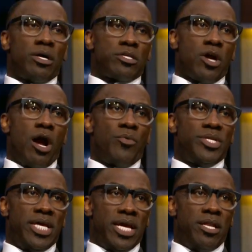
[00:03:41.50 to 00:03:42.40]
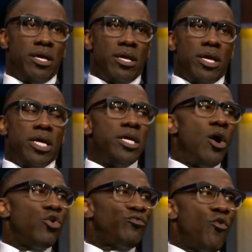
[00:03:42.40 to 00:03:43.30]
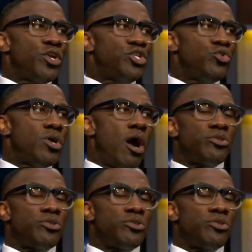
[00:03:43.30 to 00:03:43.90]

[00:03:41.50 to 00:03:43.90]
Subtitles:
Jarwin did. He goes 42 yards.